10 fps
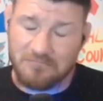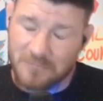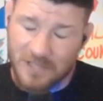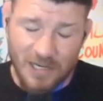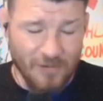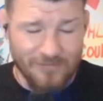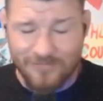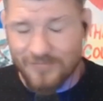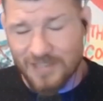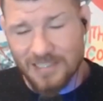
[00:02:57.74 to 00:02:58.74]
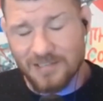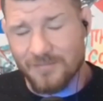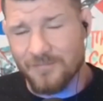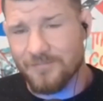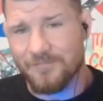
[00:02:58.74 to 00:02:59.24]
you know,
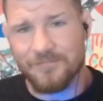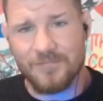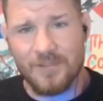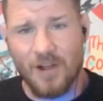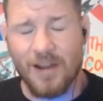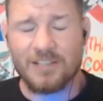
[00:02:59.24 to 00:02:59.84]
listen, all right,